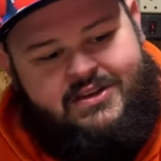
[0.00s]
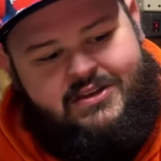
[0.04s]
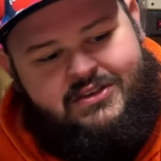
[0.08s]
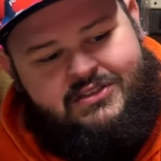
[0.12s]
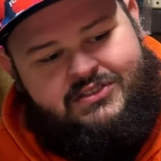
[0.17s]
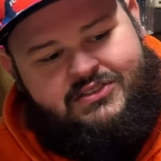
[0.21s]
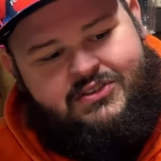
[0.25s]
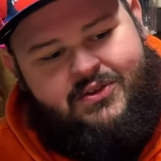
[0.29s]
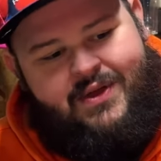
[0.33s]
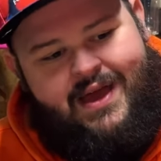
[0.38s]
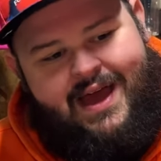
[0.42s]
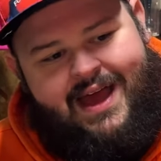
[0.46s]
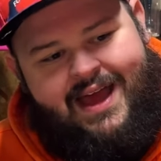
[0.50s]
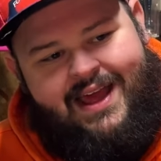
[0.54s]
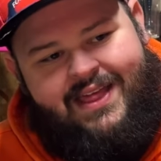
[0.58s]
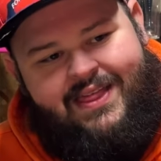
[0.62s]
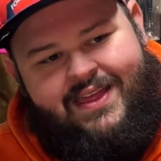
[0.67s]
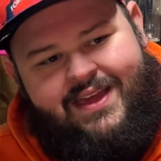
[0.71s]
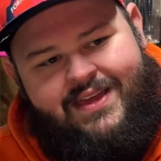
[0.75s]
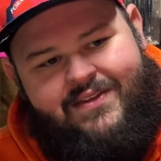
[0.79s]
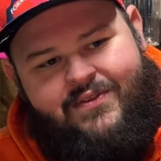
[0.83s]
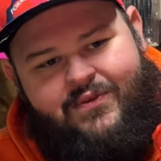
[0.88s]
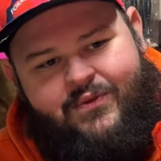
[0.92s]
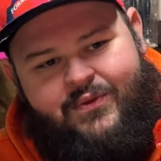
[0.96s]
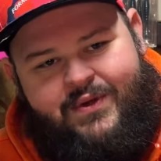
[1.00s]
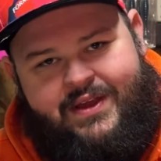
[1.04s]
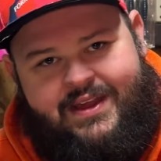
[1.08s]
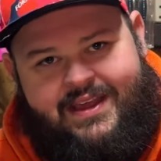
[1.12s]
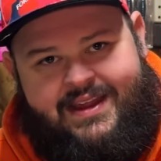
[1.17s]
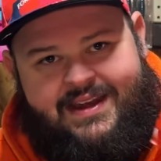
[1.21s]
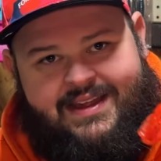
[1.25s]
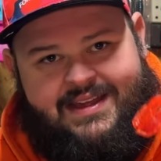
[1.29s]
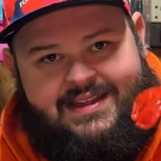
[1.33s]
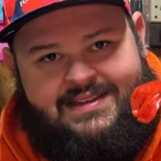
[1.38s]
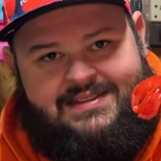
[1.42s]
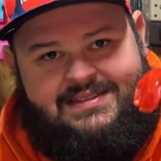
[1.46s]
So I like
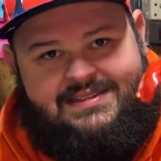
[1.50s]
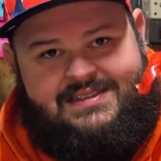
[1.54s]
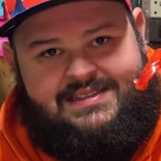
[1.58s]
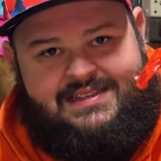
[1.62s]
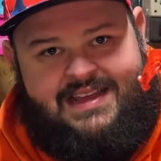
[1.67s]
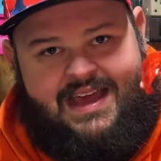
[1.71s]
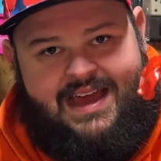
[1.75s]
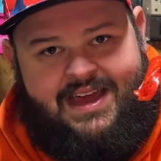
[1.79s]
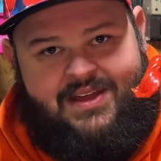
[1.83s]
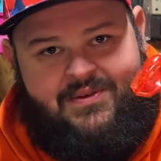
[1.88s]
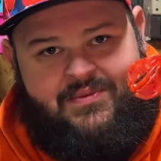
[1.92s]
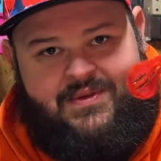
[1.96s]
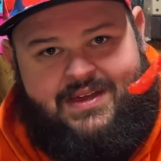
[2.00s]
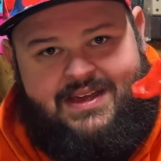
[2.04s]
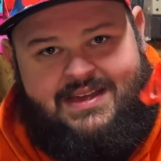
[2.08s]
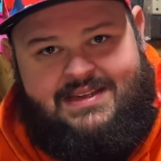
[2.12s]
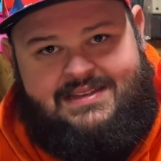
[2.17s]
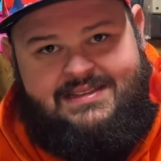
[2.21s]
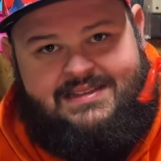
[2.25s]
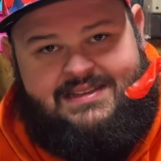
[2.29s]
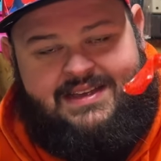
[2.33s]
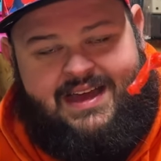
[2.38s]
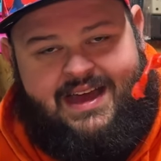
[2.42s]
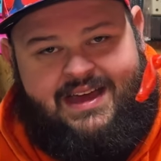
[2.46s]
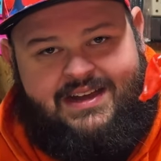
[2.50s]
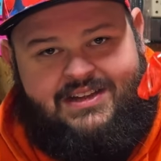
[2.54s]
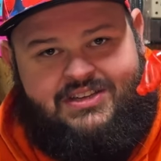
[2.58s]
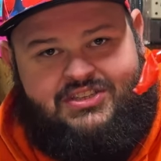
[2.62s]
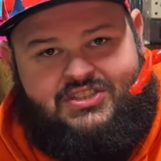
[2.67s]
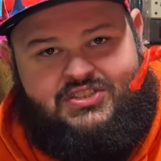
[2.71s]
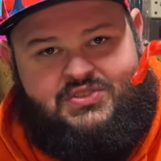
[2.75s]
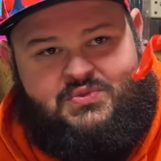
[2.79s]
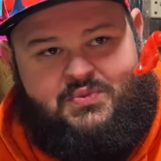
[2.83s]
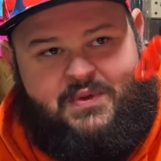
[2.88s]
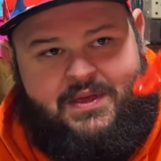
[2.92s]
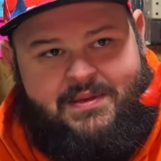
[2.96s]
rigging it sideways on a
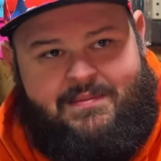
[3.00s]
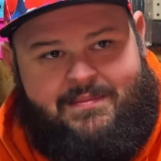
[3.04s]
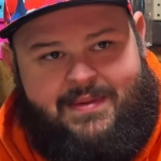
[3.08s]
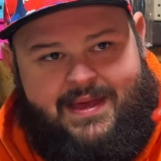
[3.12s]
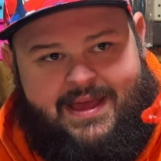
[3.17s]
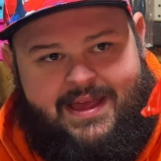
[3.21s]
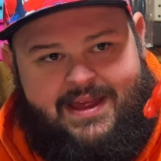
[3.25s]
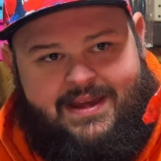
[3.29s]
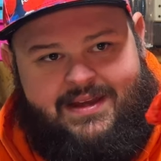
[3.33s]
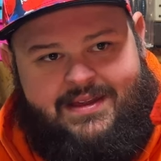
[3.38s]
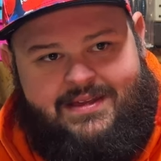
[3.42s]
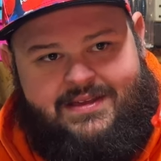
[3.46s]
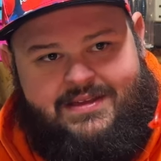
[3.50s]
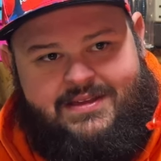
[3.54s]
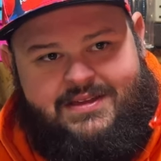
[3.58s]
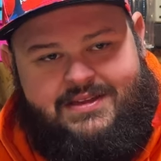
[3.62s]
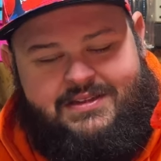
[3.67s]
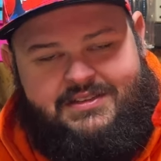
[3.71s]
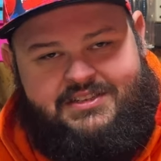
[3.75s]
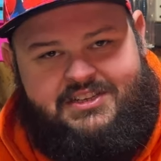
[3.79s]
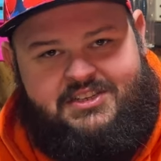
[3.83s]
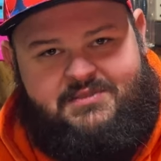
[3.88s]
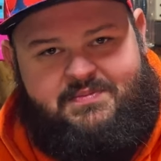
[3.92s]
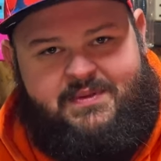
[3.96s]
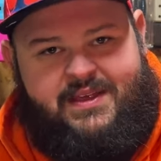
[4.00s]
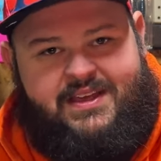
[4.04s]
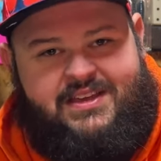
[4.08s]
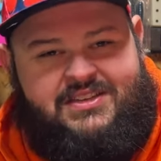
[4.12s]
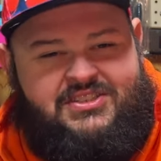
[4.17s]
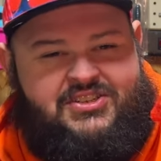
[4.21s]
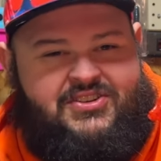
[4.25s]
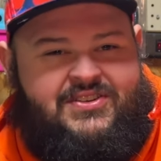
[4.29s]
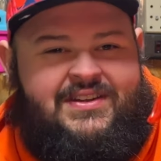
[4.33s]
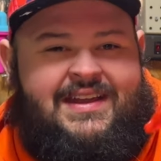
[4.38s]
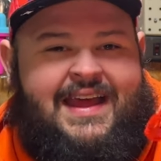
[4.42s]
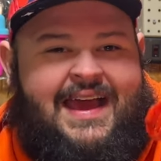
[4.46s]
swim bait just
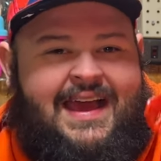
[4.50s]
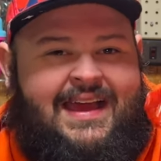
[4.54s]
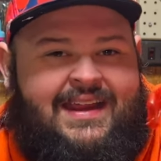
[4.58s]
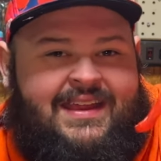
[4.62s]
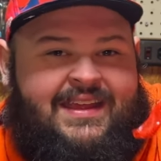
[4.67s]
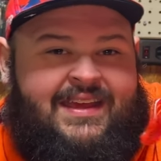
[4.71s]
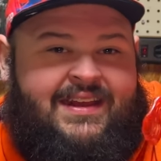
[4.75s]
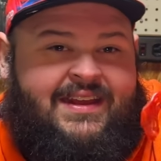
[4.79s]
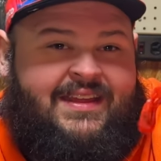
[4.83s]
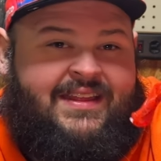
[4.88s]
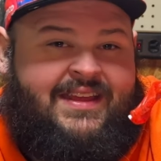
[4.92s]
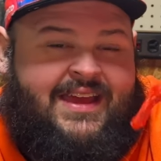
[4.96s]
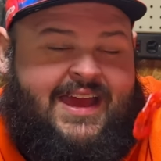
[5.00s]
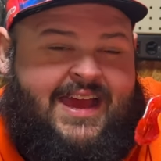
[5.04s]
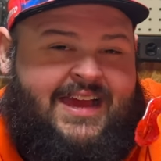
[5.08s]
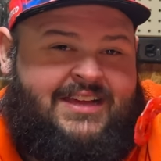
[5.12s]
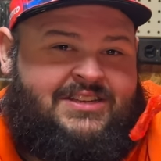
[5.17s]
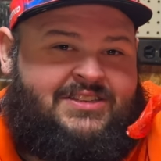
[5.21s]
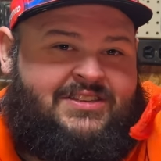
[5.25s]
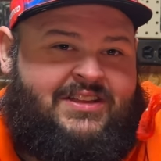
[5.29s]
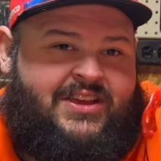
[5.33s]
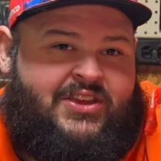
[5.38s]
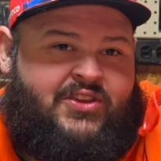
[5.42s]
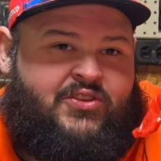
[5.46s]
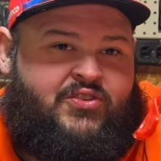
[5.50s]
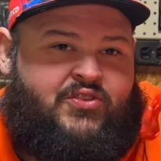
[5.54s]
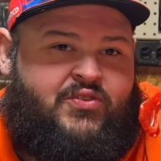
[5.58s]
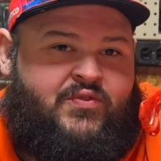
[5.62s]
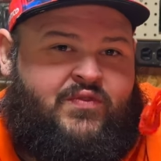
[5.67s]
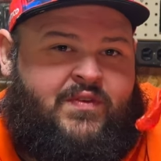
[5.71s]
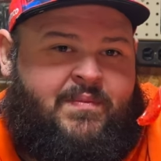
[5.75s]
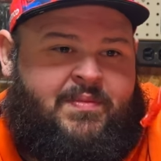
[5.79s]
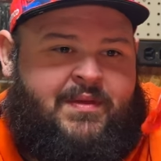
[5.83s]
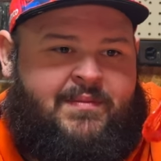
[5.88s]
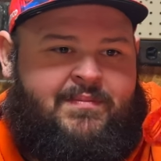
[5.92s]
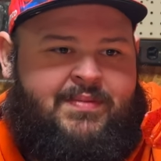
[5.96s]
because you're not getting the action that you do
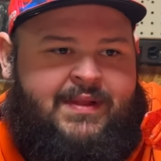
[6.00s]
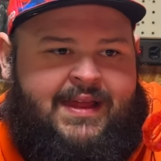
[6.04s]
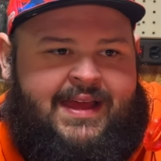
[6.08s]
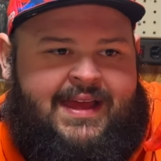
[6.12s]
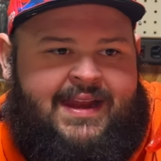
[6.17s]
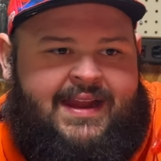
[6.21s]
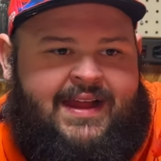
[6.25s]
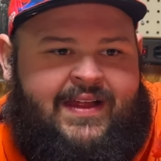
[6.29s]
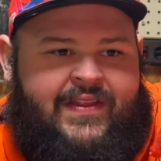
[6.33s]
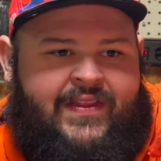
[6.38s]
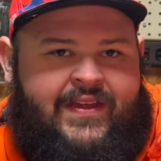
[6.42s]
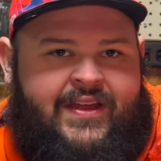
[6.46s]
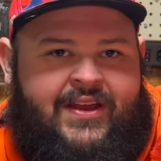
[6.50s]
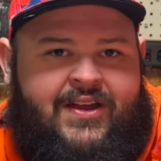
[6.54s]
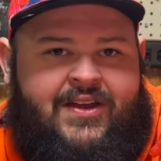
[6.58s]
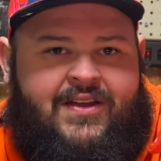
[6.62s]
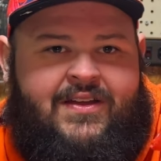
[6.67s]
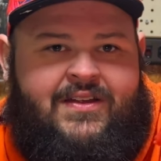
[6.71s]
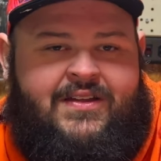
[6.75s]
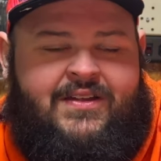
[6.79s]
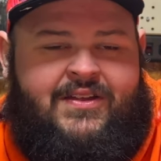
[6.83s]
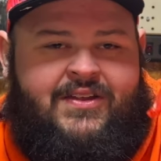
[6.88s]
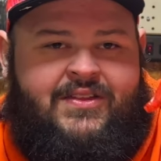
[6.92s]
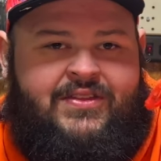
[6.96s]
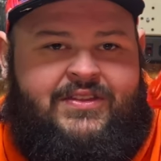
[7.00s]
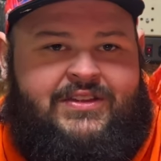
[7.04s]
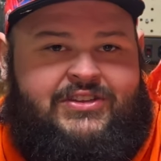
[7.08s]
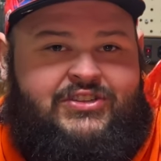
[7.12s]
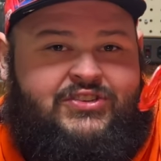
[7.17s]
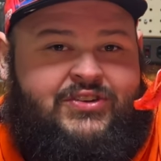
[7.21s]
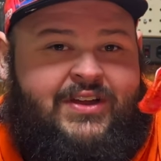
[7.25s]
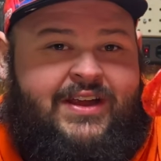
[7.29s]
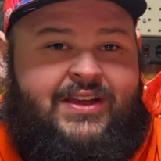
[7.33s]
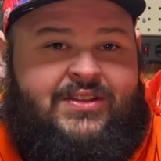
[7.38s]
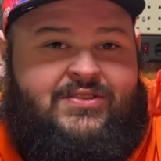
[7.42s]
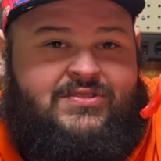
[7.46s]
from the blade on there. The
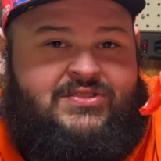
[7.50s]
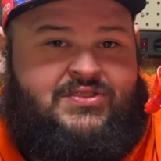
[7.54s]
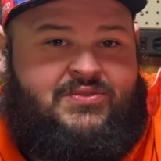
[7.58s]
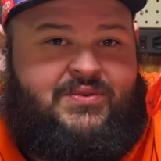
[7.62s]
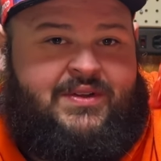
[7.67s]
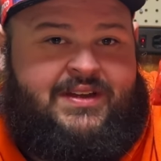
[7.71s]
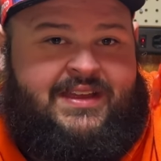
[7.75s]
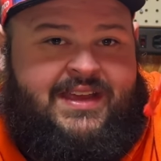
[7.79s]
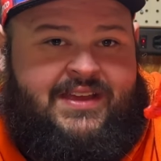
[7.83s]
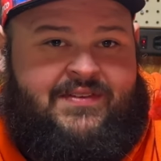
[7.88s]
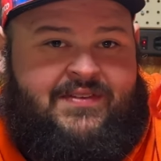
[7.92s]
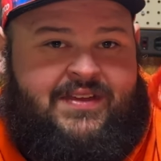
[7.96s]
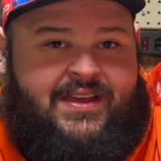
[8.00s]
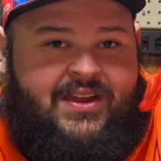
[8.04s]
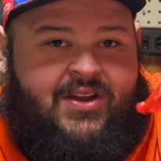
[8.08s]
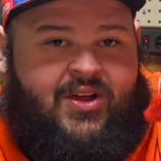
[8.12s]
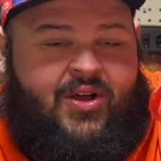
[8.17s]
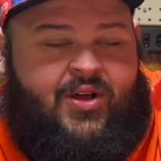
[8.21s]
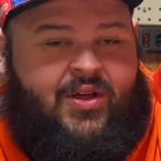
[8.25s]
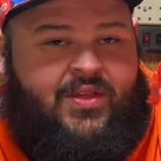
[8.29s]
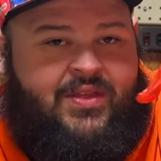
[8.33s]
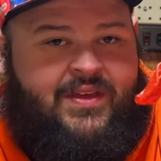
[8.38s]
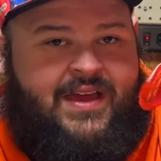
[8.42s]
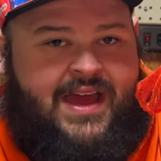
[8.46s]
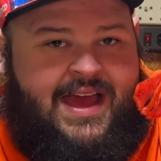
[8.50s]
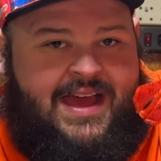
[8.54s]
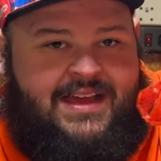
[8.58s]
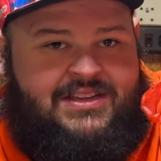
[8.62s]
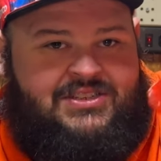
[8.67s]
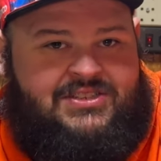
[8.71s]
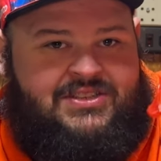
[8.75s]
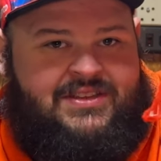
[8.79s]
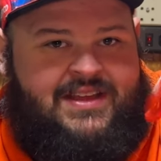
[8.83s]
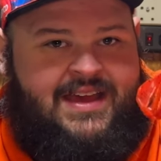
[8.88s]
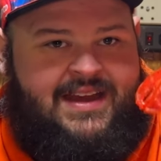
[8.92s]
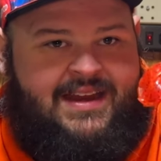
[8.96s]
trailer's the one giving it all the
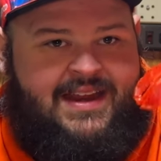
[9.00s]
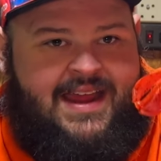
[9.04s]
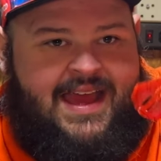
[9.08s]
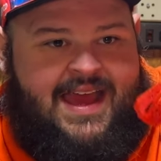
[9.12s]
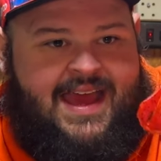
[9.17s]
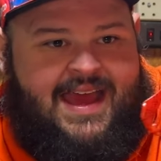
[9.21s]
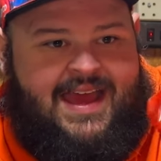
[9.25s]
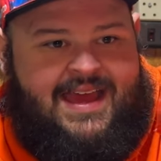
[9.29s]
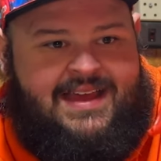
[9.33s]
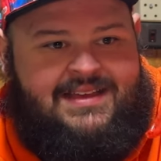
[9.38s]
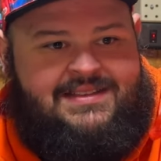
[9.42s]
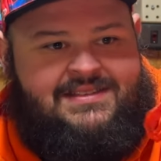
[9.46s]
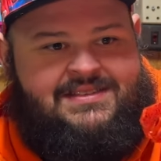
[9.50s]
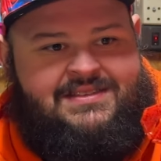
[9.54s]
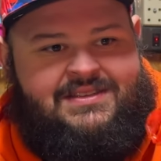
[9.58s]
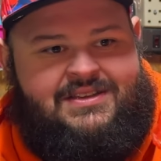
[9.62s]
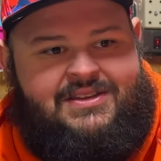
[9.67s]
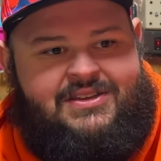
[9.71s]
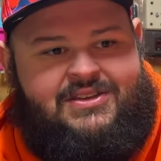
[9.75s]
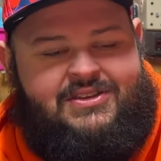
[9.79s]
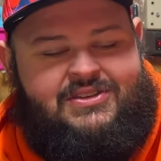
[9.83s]
action that it has.